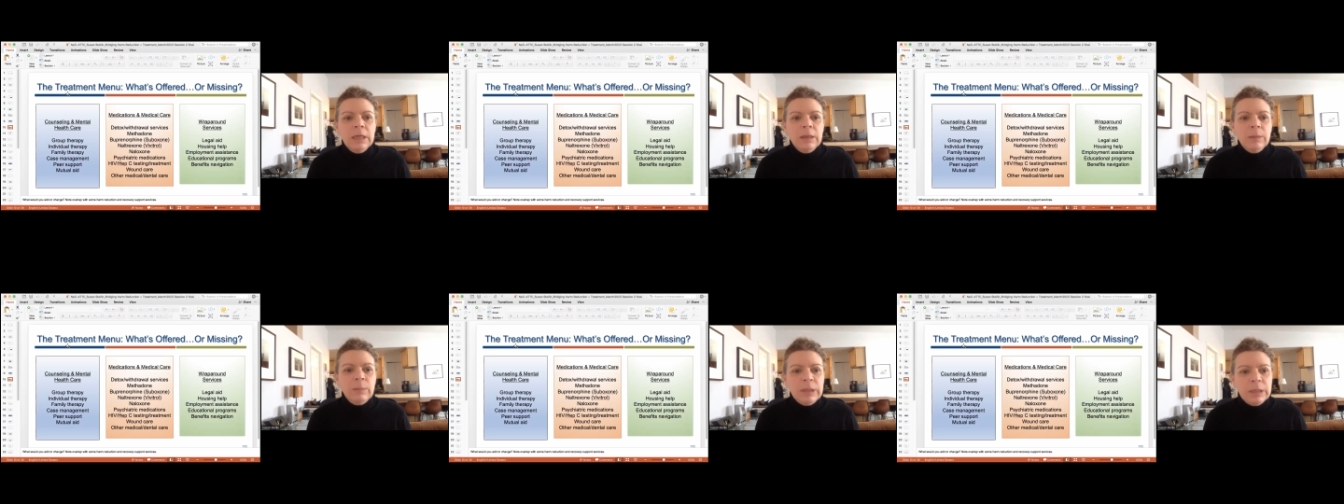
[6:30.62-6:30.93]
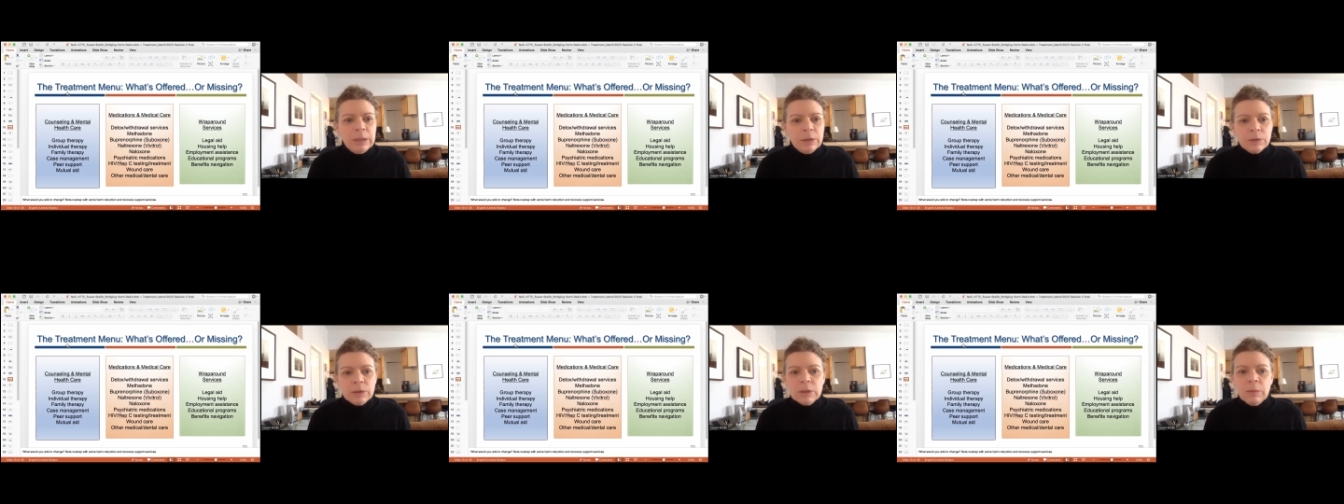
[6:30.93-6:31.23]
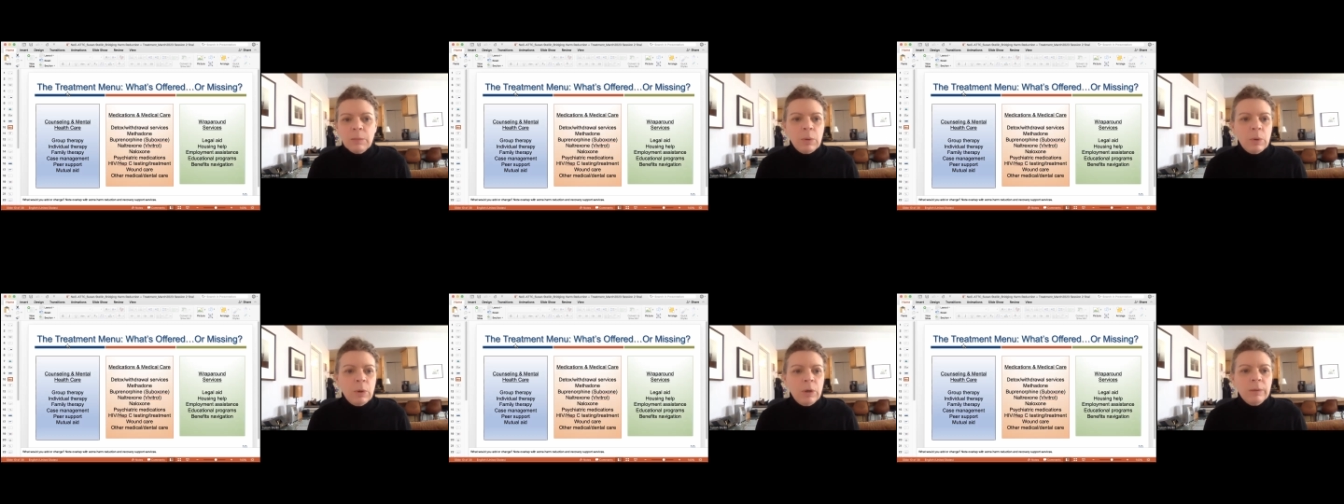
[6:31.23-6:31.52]
peer
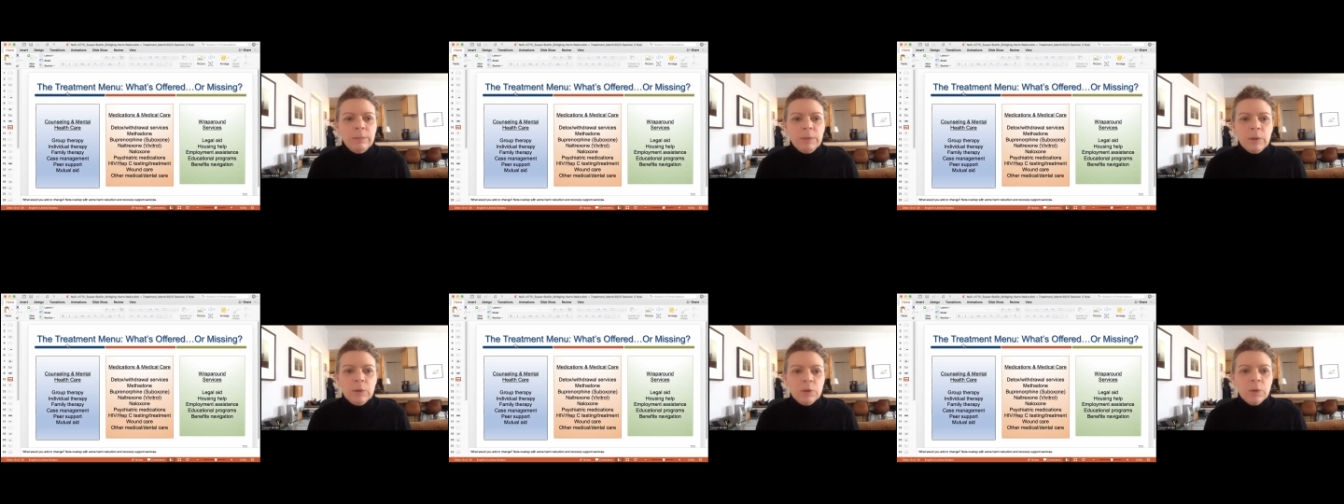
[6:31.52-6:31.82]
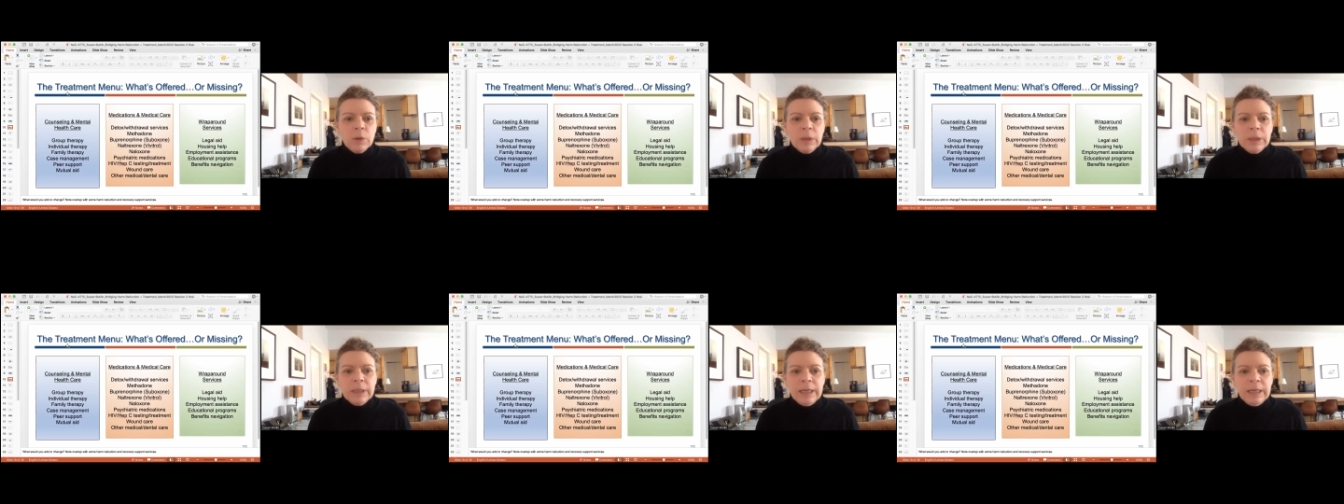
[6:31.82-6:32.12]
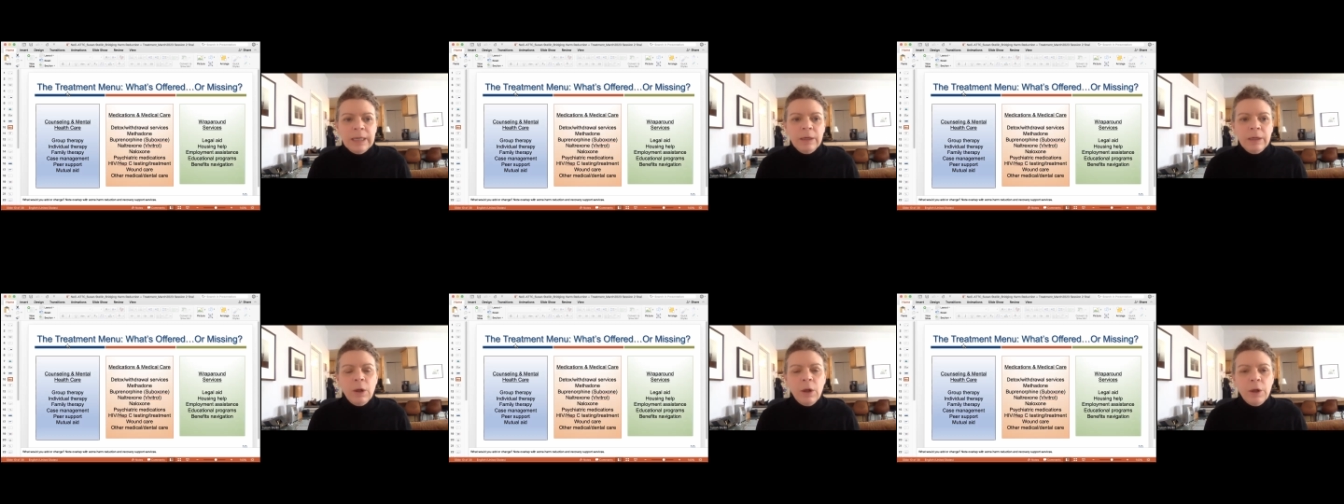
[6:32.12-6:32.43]
support, mutual
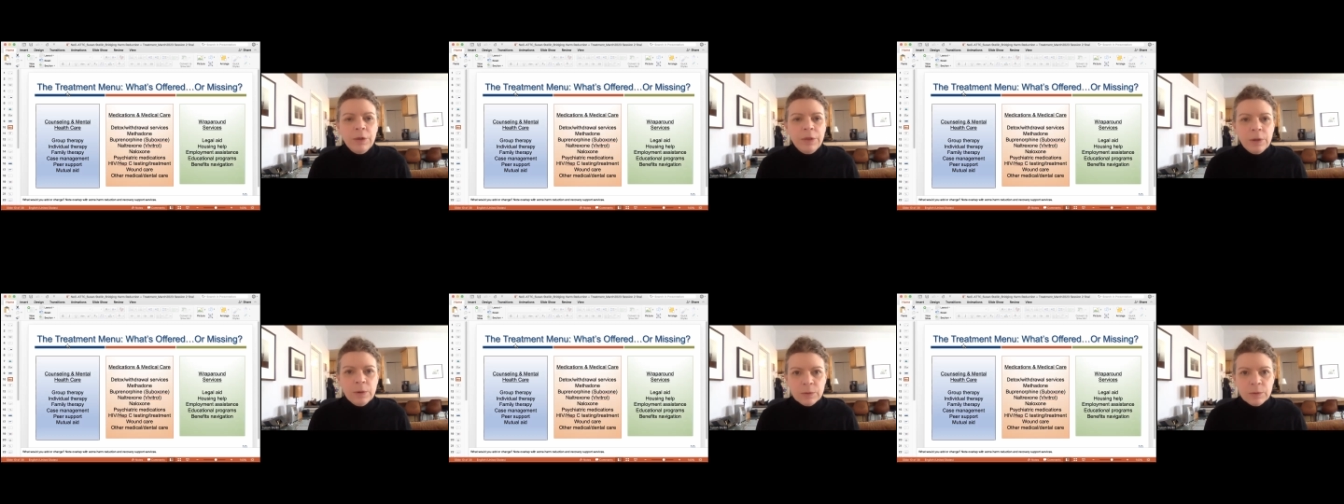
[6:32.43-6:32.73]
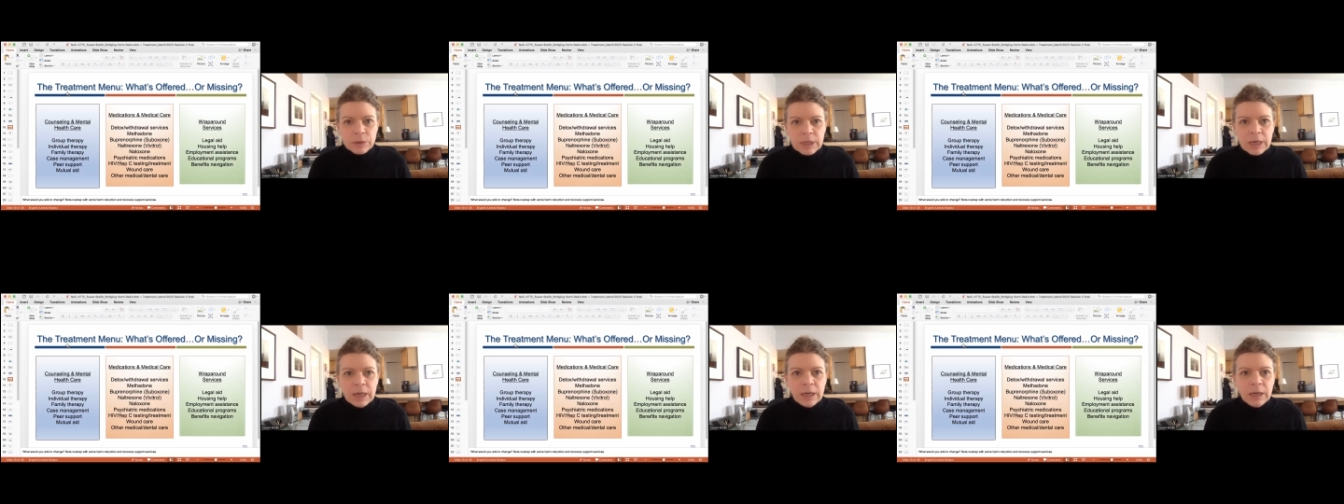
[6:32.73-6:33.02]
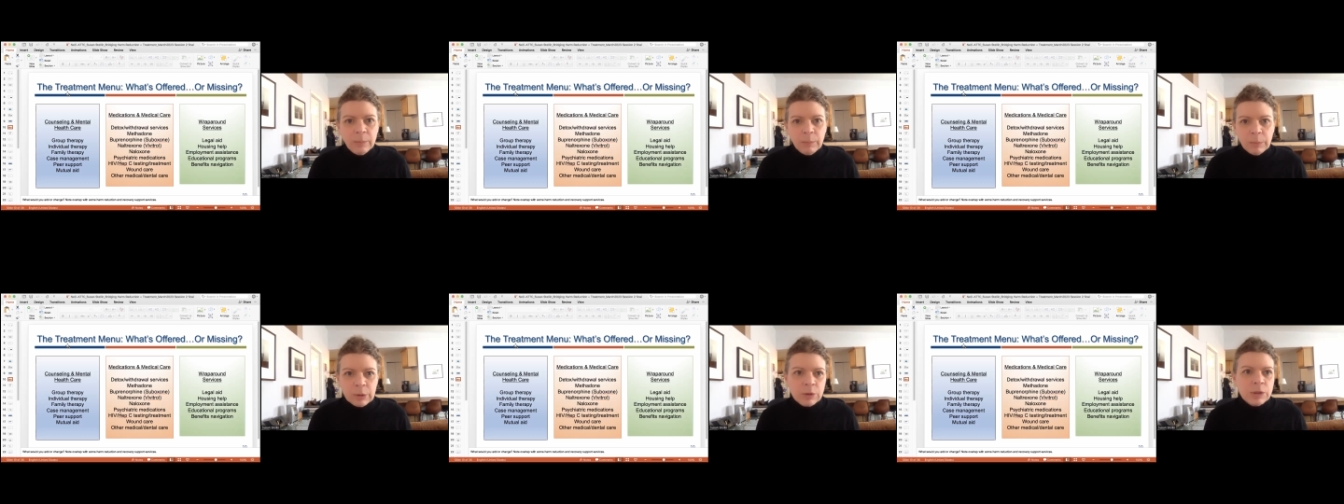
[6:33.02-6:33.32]
aid, all those kind
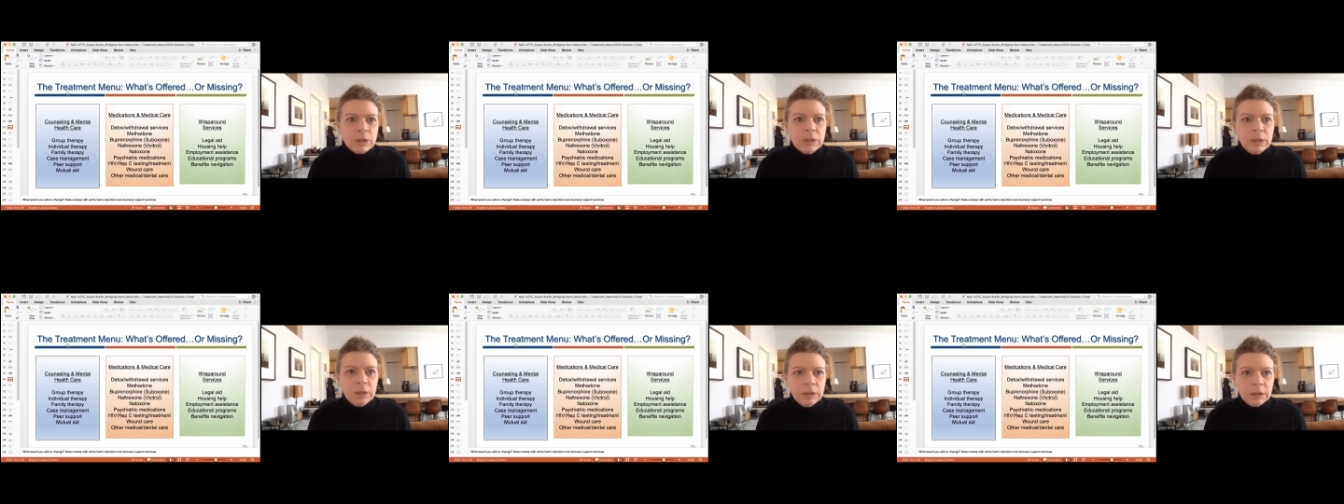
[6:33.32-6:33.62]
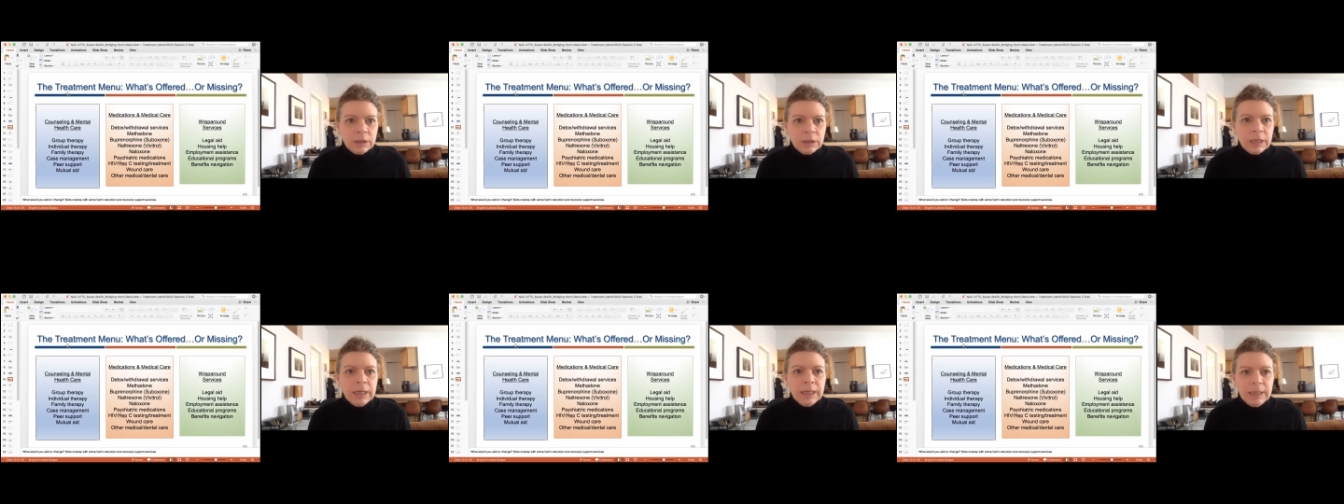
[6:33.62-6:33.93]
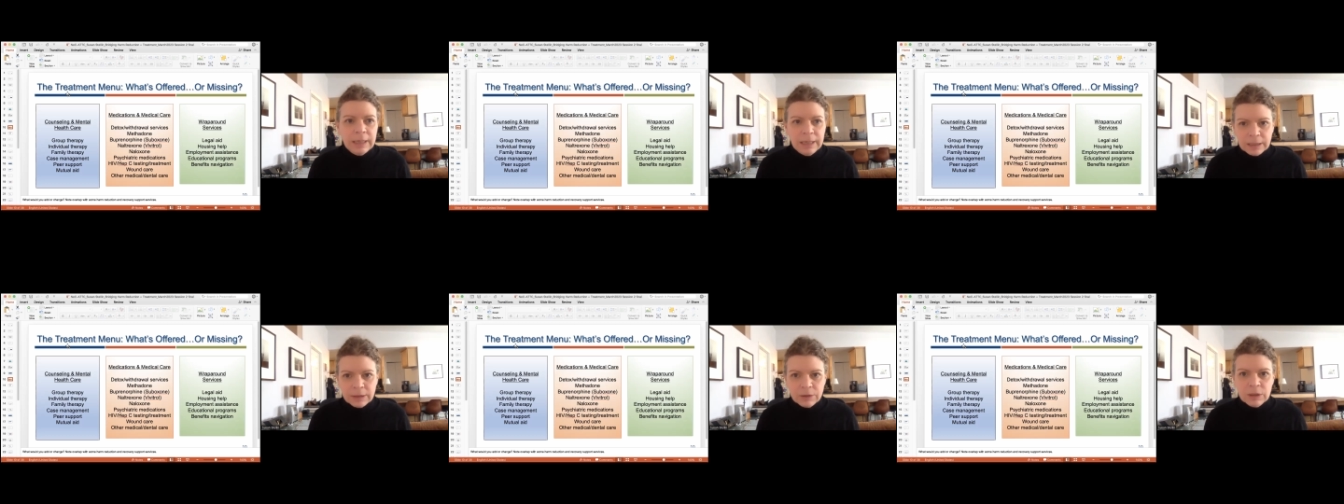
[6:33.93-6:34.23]
of personal
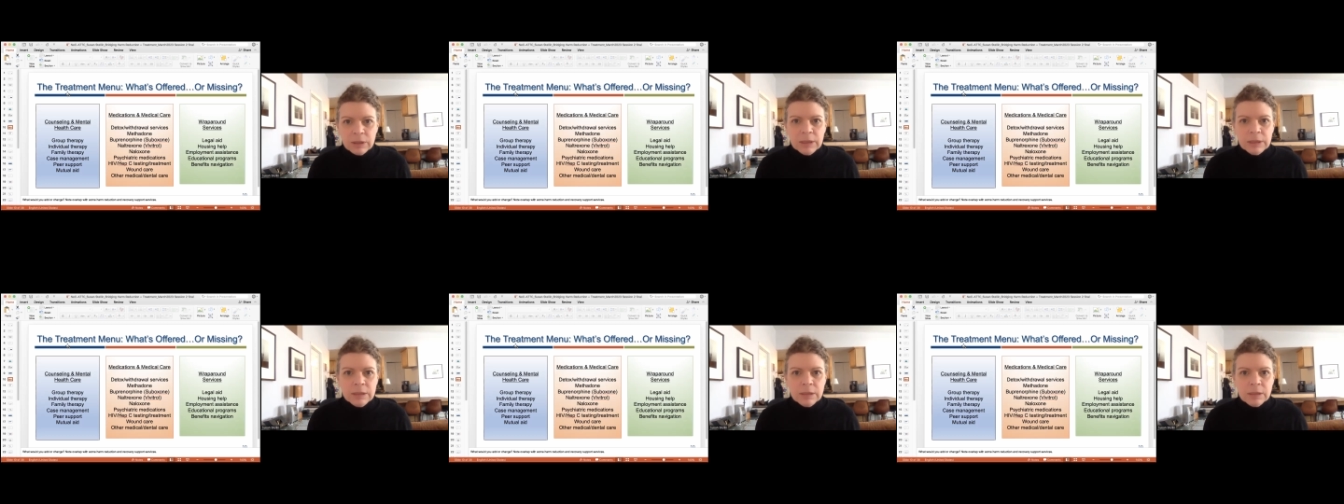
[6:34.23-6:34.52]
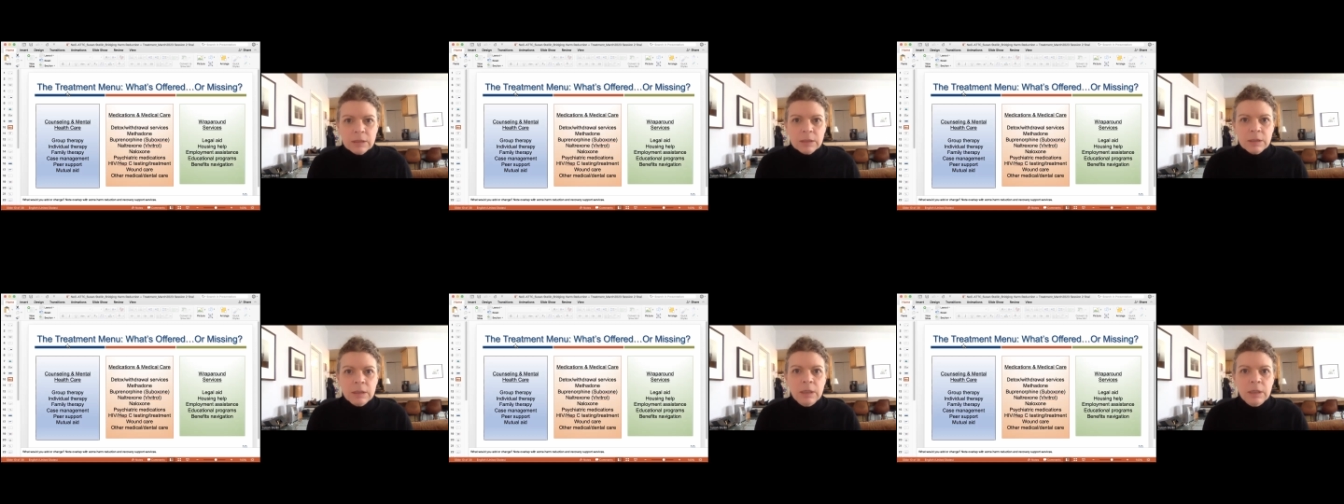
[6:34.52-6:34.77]
connections,